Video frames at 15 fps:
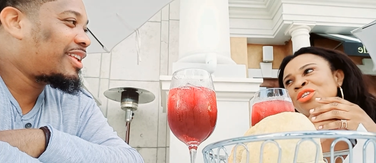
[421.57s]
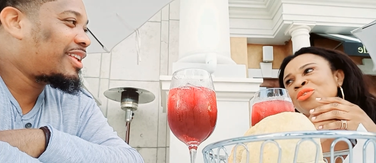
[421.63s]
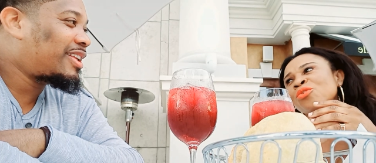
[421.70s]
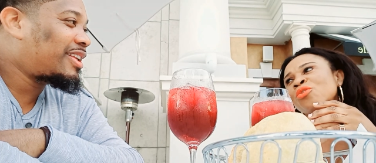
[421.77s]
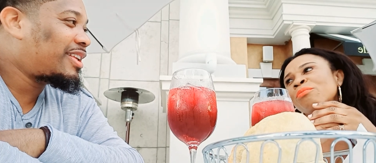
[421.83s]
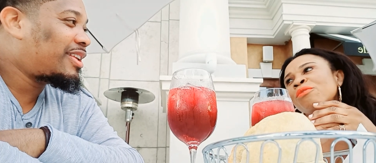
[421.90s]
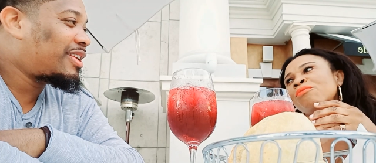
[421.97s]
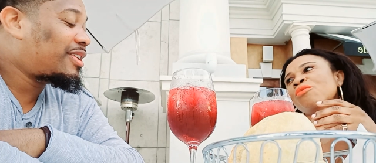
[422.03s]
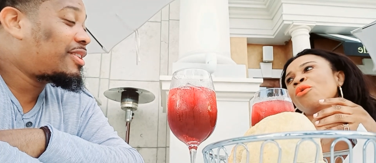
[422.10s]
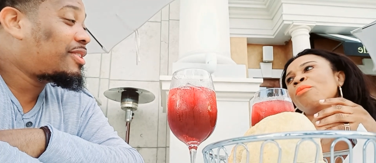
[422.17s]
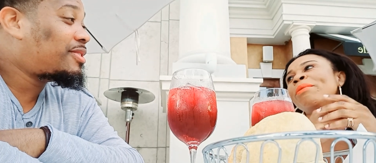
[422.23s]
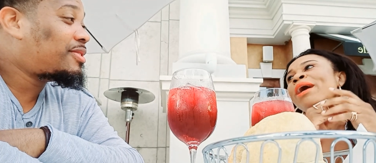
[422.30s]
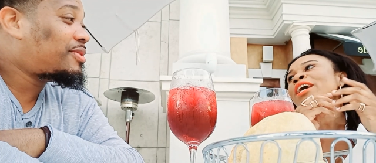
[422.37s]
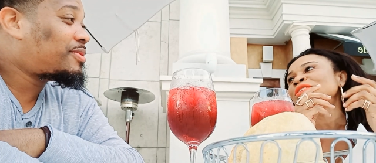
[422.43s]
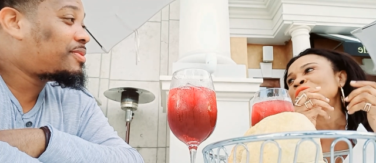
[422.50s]
Speaker 1: took me for
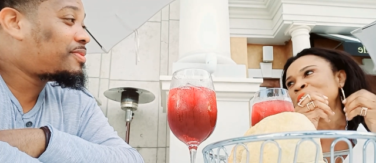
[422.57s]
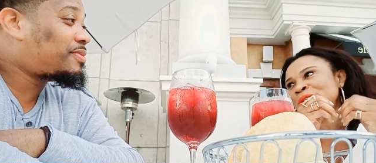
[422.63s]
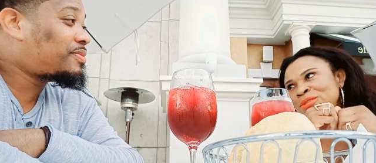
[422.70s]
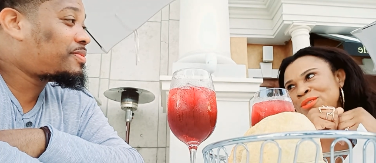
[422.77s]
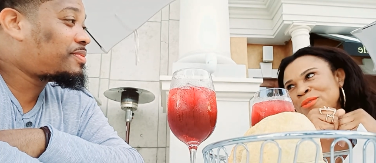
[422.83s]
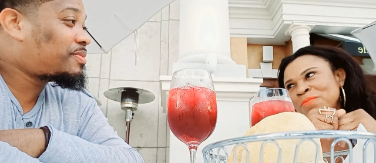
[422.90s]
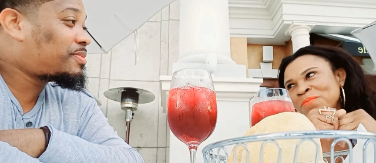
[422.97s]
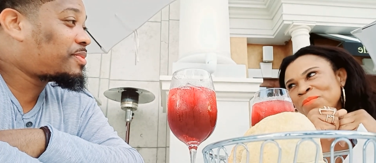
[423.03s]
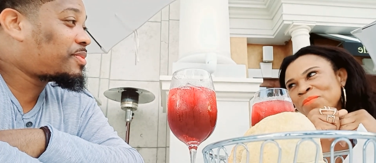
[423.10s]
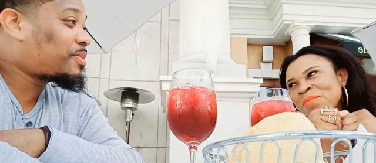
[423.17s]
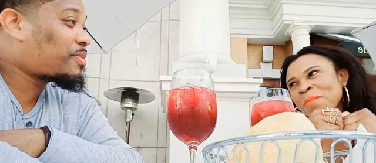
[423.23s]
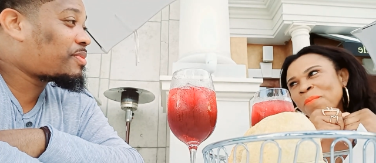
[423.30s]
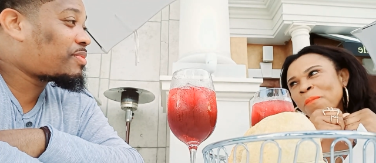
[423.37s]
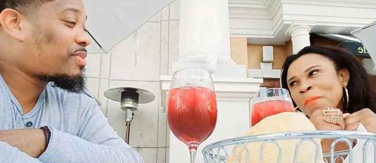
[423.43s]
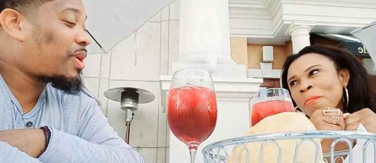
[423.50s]
partners.
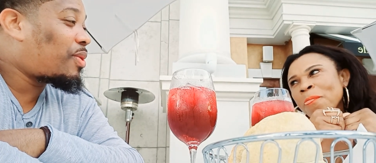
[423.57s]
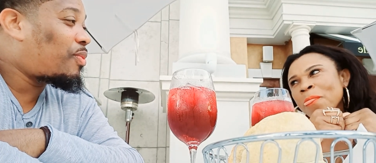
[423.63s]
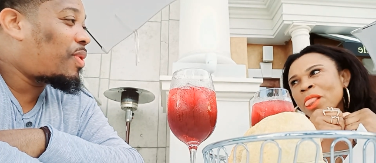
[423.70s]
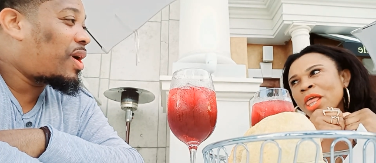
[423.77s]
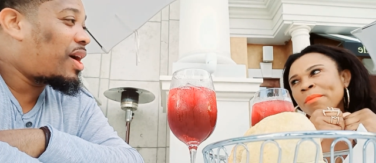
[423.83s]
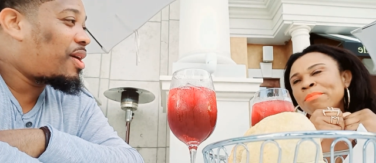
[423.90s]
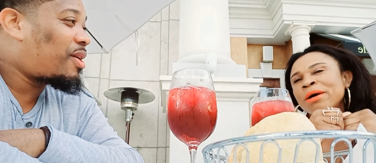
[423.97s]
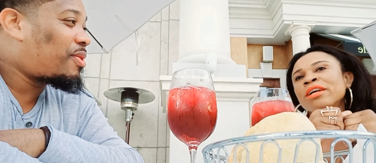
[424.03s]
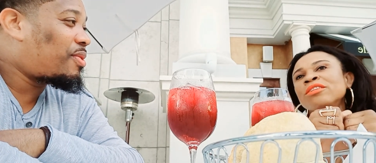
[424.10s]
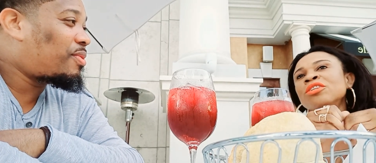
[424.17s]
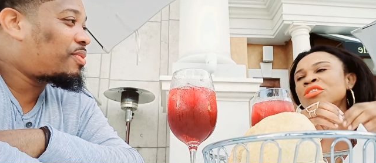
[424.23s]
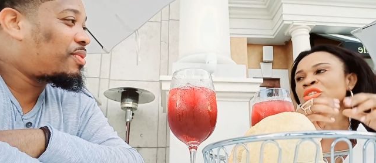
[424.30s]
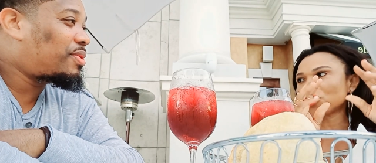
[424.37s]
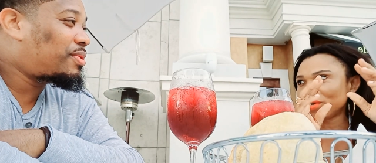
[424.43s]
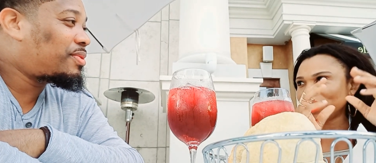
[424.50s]
Wow.
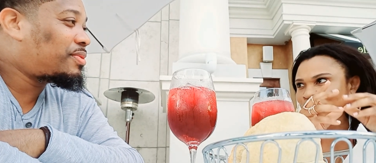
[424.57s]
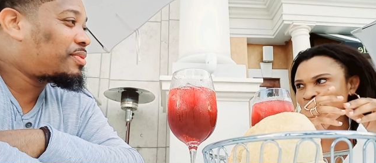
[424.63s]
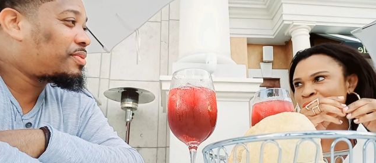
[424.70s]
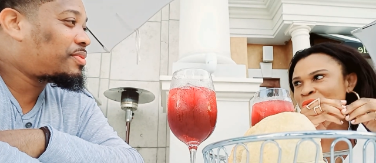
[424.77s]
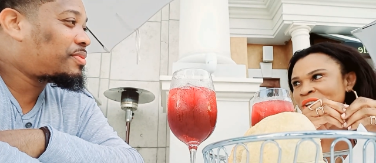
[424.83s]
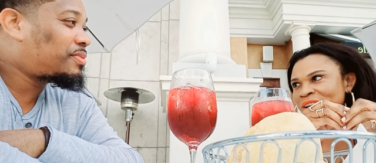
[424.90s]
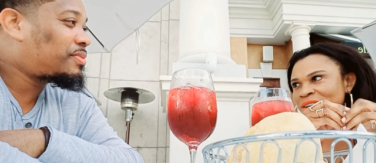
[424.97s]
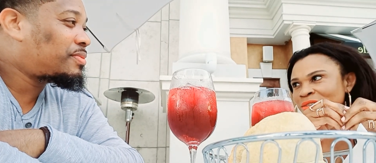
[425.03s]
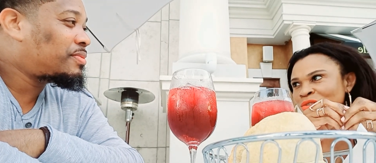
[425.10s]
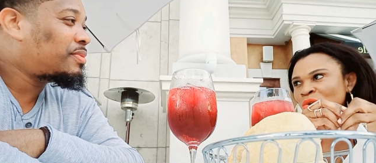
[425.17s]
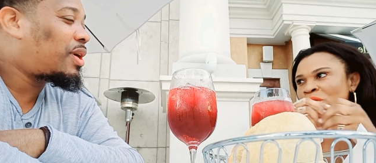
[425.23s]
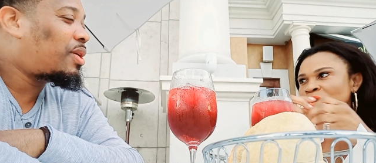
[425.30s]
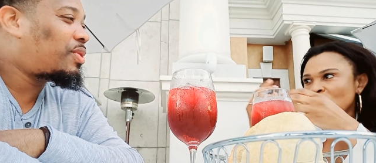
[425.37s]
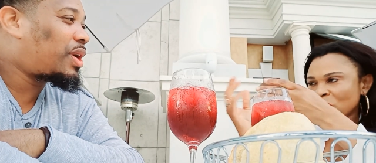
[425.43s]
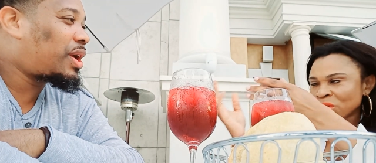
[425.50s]
Partners Credit Union. So
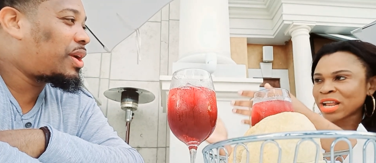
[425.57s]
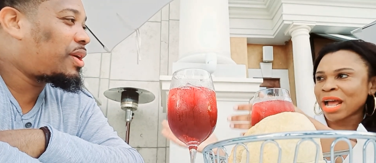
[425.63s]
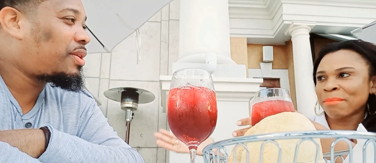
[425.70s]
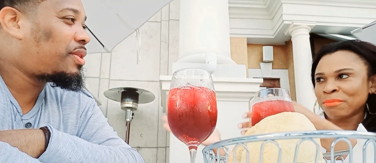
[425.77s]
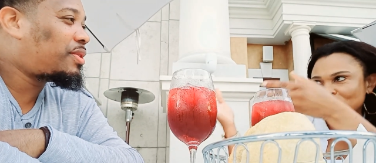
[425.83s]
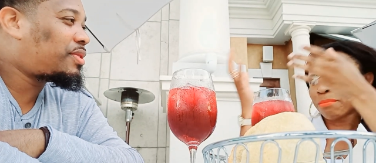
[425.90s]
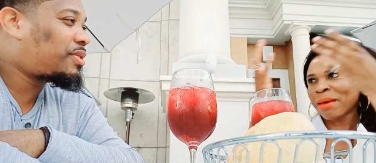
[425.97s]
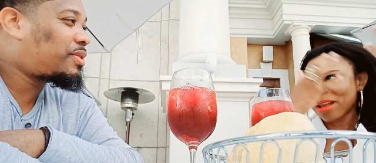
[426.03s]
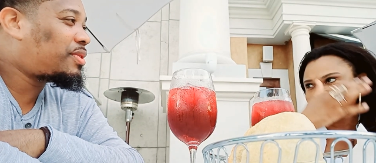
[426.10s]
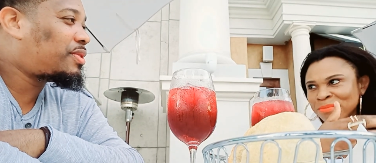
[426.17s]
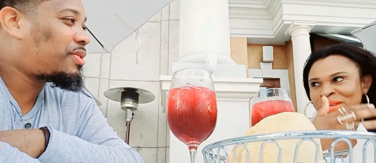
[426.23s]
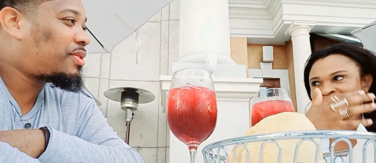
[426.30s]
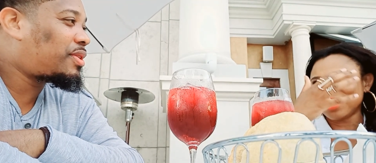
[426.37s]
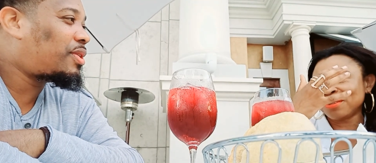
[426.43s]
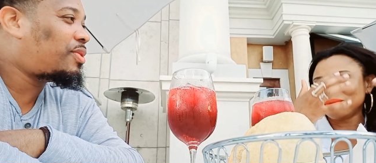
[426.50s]
the okay. whole time you make
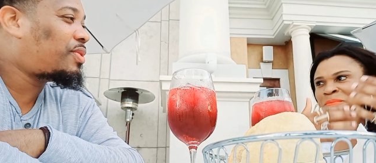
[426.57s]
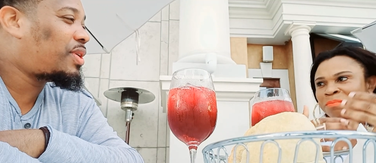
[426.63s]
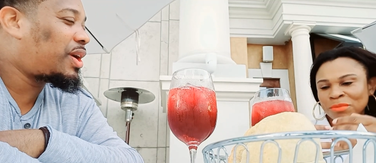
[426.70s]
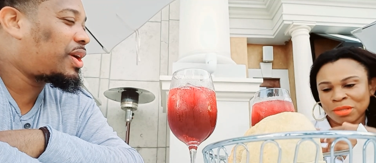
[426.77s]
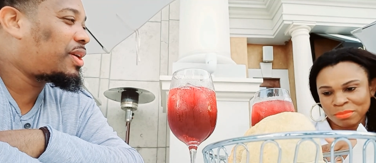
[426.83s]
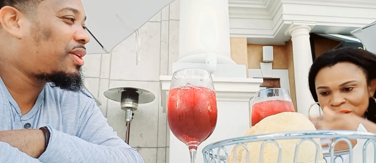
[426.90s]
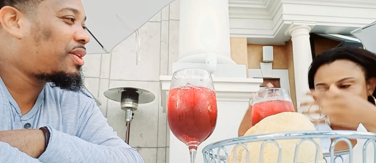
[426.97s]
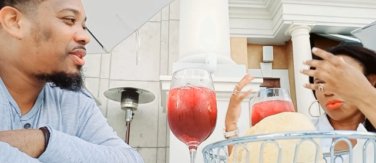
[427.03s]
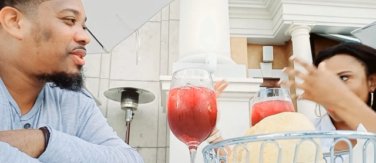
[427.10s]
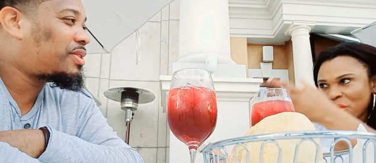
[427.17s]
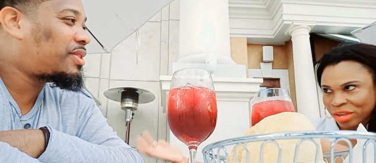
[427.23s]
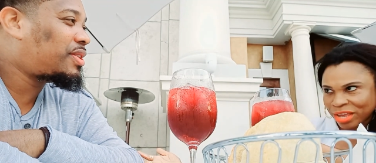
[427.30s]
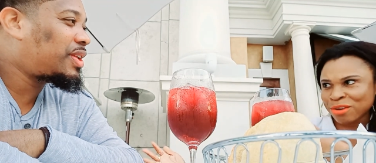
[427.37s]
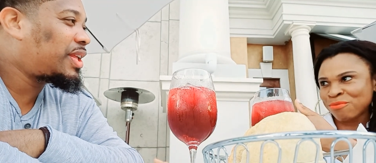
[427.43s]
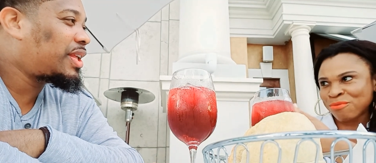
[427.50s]
me, okay. been
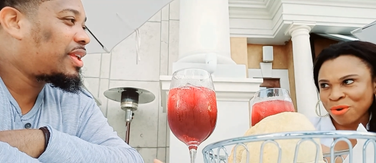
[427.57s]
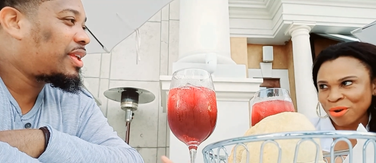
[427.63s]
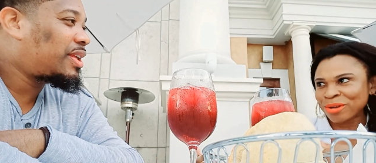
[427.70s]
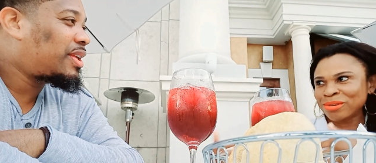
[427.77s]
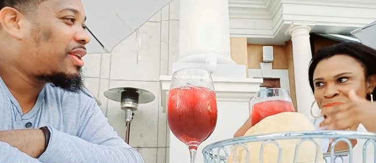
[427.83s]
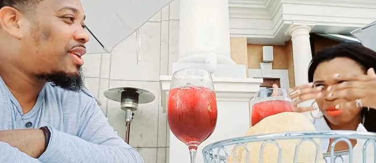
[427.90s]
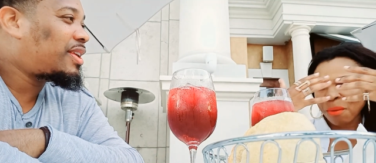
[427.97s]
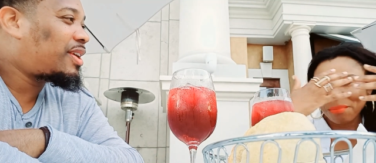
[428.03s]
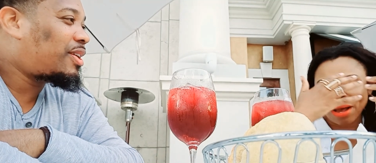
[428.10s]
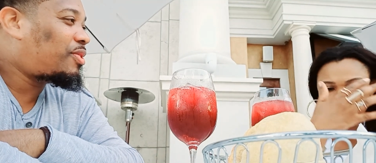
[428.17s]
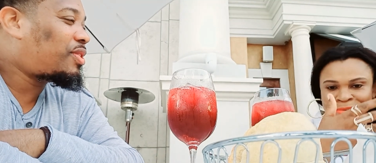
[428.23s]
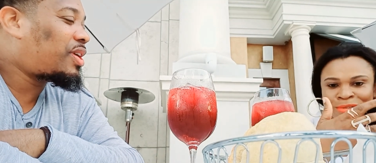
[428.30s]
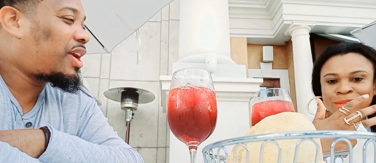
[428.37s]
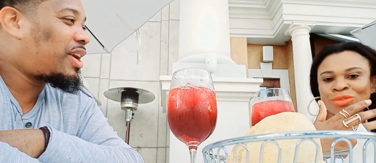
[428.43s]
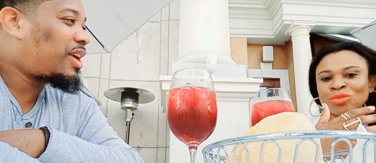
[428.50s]
working for
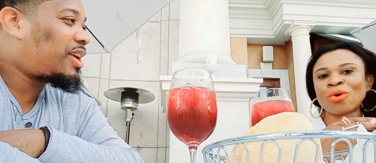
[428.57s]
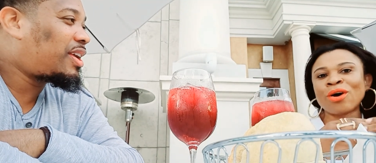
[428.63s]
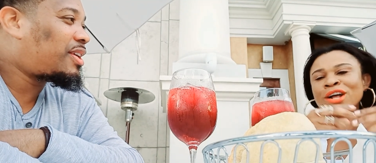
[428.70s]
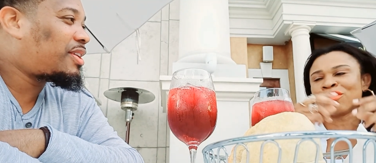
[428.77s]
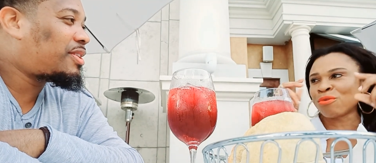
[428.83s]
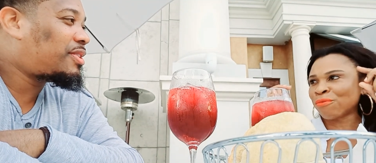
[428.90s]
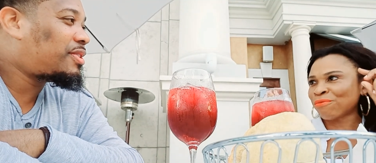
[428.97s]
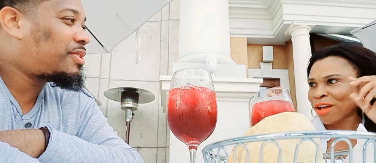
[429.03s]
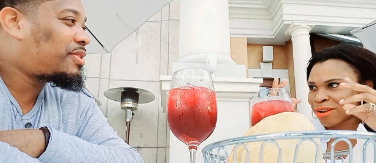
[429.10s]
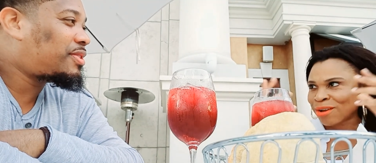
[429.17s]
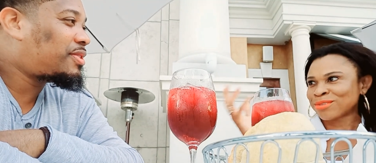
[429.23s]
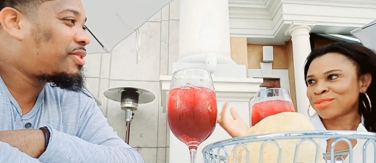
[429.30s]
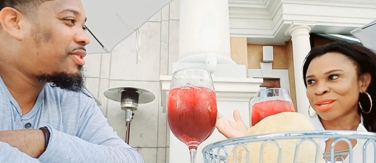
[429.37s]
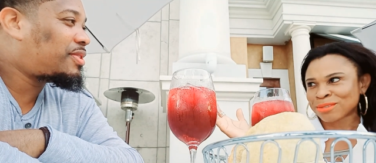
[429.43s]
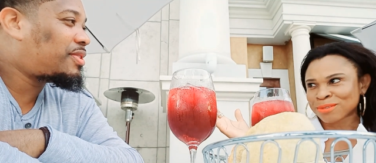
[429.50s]
partners. Okay. So I do
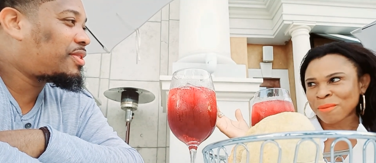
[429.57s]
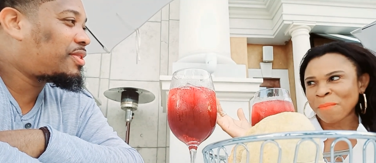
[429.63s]
finances.